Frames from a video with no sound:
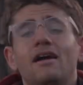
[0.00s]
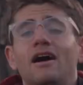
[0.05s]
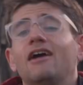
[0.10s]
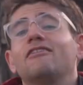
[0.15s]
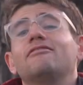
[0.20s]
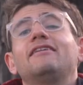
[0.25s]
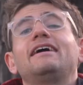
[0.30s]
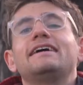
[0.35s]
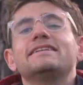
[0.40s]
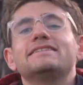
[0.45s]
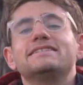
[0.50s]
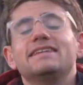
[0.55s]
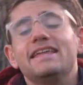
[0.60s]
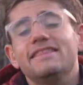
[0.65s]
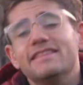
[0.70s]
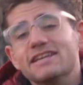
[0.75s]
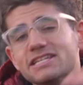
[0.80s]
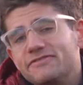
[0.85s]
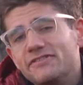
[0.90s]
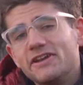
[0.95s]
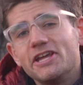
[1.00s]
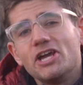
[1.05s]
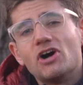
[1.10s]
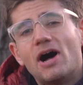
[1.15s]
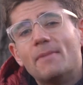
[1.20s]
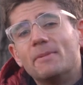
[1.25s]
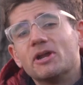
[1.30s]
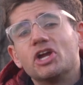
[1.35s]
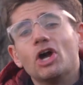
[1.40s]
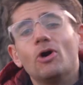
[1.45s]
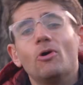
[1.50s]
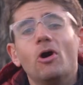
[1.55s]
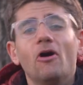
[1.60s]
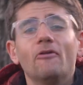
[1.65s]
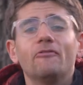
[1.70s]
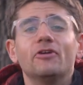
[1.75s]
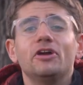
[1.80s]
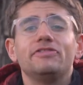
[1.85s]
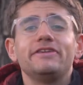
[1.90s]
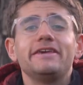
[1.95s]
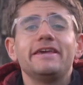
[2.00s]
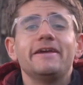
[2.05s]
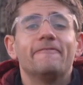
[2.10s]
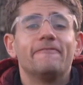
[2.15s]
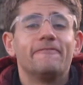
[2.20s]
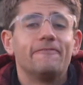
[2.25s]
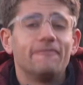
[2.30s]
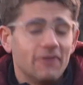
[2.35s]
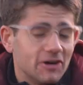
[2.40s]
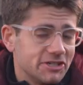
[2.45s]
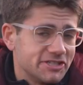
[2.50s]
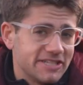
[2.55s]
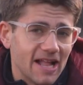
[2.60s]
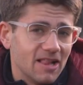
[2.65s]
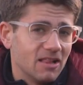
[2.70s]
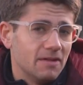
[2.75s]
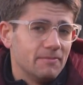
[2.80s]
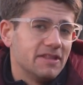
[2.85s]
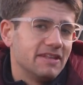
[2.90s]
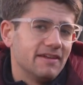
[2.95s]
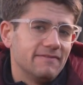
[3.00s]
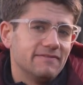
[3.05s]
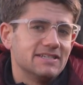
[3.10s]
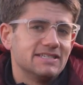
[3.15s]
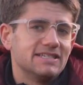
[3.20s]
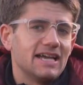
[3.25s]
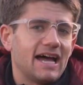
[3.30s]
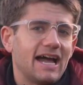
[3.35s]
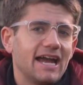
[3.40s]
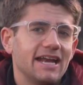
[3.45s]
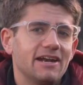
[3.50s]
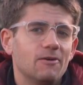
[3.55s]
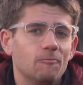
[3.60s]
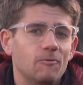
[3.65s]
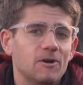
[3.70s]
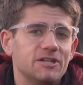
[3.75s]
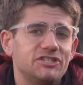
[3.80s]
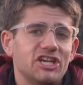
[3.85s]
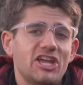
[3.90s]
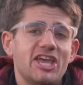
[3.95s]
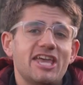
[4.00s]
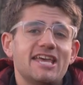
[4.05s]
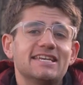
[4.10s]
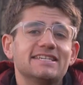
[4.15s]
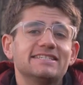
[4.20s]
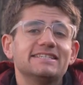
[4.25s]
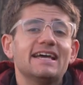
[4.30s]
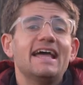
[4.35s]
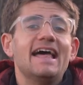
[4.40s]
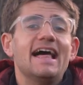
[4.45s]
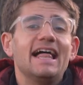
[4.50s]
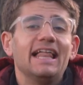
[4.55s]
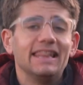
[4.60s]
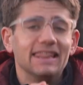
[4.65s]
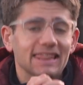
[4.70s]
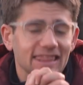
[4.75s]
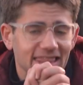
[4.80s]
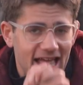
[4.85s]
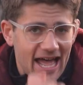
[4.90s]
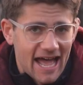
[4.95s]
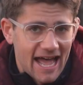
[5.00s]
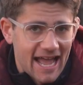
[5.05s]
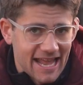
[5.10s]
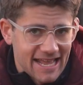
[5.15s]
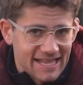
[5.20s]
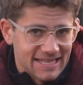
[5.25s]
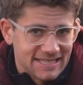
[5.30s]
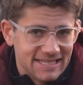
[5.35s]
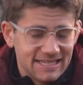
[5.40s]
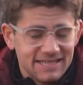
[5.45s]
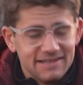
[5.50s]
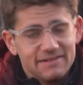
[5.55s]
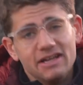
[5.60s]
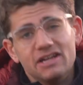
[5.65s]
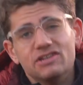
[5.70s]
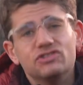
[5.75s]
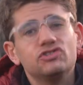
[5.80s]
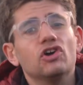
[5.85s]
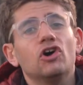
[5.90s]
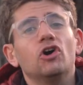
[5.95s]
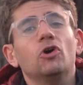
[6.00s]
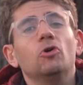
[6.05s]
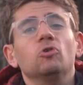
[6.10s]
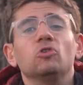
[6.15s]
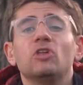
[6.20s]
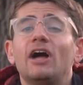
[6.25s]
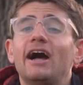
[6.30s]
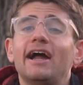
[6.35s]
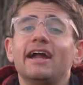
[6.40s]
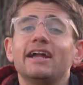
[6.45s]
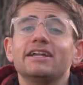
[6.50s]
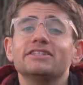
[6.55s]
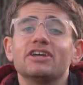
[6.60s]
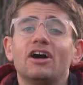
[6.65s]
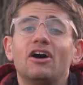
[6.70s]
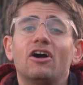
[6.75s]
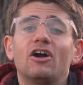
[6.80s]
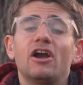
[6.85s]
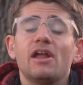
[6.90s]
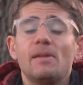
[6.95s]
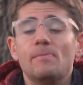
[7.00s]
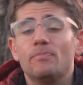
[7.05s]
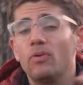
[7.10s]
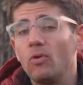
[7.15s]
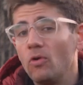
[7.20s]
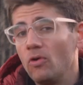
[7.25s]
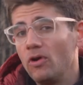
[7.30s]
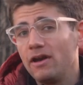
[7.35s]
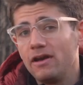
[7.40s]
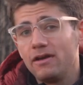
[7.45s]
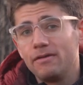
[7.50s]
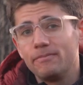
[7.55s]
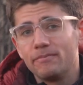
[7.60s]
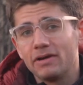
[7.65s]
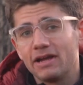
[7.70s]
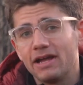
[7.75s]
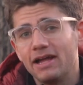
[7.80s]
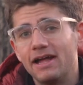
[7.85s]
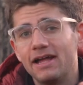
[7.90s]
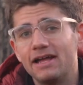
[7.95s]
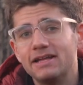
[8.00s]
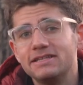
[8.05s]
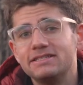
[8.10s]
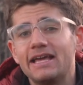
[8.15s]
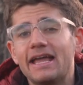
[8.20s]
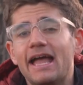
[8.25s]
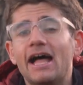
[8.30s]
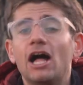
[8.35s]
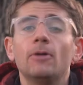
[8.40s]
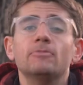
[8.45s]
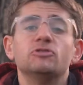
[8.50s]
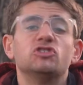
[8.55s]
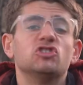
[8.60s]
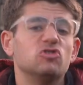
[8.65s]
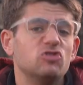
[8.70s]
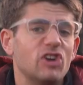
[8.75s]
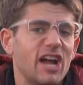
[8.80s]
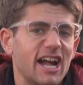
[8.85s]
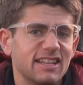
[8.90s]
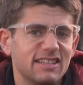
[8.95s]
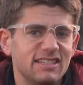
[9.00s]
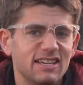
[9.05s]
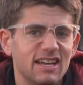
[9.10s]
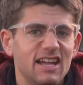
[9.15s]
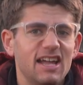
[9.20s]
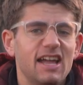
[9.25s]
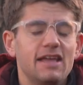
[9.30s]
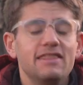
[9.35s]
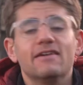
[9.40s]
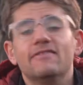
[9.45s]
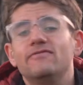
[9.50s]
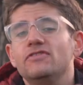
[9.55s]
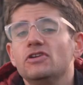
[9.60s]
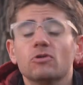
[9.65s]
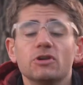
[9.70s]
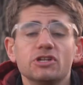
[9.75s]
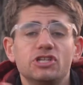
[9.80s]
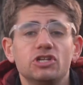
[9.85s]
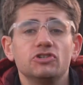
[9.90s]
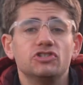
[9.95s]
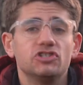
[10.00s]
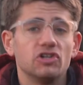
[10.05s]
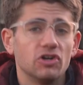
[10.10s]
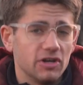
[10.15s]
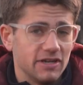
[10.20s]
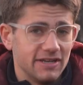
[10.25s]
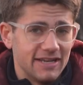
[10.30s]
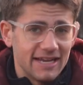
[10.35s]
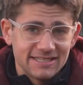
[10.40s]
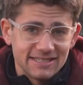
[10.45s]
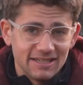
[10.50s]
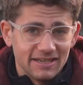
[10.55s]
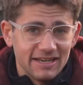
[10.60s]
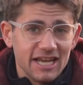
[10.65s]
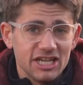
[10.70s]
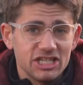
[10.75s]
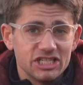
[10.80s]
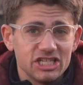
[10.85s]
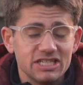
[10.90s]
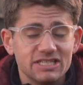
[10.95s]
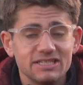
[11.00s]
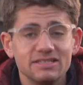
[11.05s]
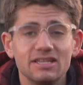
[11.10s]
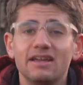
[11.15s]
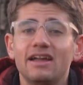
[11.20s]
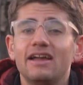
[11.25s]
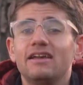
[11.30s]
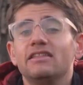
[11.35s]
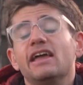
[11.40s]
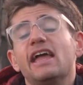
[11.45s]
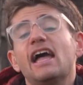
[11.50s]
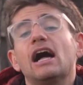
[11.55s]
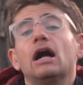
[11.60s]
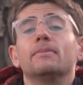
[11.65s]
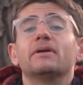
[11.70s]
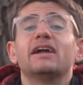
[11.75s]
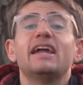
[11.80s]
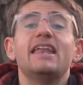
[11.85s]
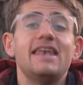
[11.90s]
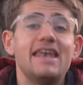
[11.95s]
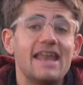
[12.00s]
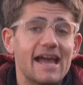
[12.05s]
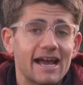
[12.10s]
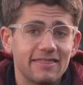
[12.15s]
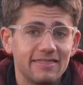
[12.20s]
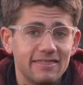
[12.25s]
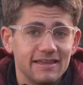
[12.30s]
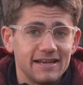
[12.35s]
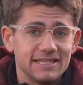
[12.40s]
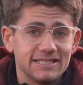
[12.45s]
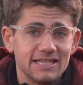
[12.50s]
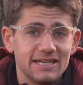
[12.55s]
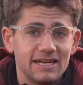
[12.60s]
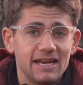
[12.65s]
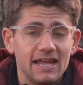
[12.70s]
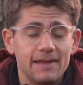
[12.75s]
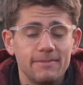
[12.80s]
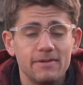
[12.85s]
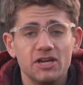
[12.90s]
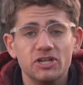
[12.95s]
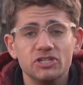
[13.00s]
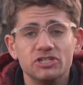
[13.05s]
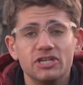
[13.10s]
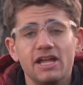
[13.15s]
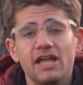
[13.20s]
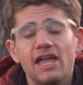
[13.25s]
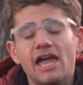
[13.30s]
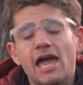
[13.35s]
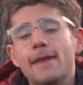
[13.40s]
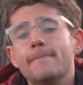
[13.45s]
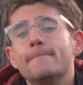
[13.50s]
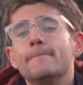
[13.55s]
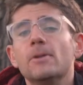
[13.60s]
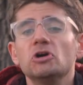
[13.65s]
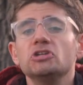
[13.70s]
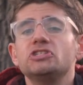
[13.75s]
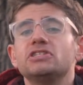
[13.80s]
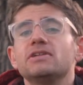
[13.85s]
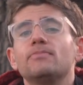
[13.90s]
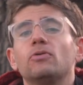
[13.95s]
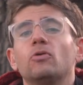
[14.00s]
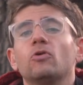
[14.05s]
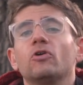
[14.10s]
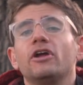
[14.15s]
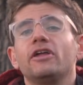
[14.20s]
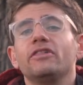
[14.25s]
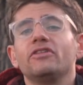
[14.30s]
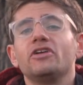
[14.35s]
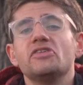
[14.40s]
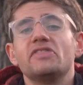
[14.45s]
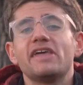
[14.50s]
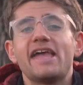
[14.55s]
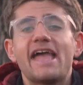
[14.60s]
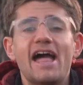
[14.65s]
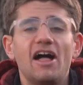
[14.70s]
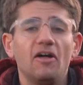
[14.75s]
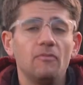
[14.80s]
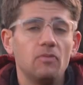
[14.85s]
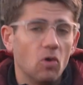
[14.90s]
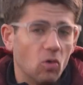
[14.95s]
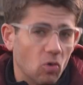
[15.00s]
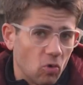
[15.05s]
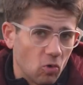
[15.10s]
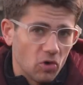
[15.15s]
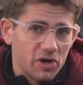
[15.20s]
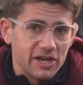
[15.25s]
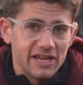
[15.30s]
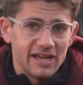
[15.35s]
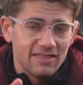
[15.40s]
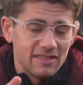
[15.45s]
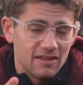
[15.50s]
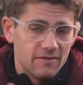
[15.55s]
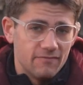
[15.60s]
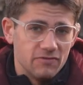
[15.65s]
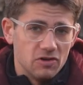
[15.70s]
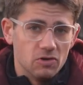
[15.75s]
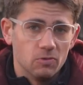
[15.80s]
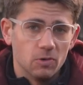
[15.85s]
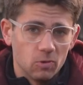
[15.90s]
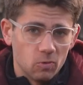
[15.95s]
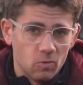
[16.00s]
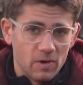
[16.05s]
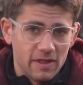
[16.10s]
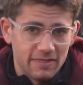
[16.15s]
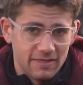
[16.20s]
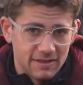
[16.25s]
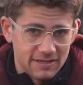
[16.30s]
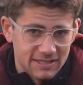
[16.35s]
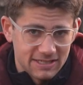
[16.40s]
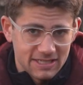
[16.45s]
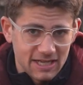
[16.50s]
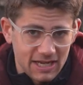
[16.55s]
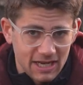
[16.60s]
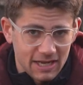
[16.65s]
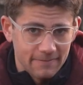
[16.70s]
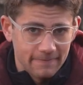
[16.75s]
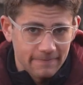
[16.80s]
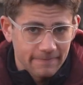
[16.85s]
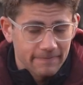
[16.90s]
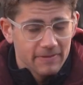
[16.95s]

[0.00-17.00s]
All right, in this video, I'm gonna go over the first element of design, which is lines. So lines are important because they help direct the viewer to certain destinations, they help connect things in an image, and most importantly, they help orient the viewer with the scene.